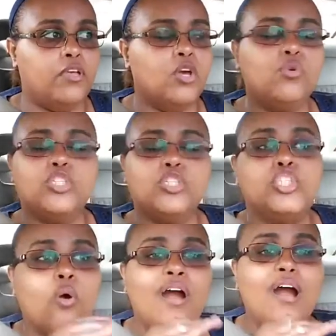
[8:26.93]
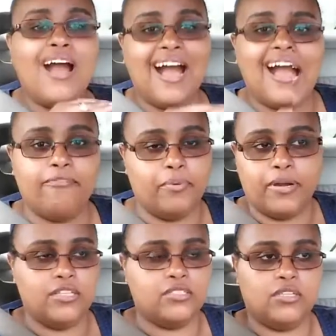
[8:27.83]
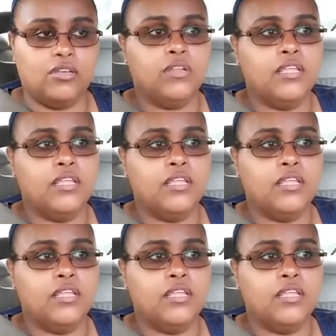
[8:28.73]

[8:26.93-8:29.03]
It was so high of prednisone.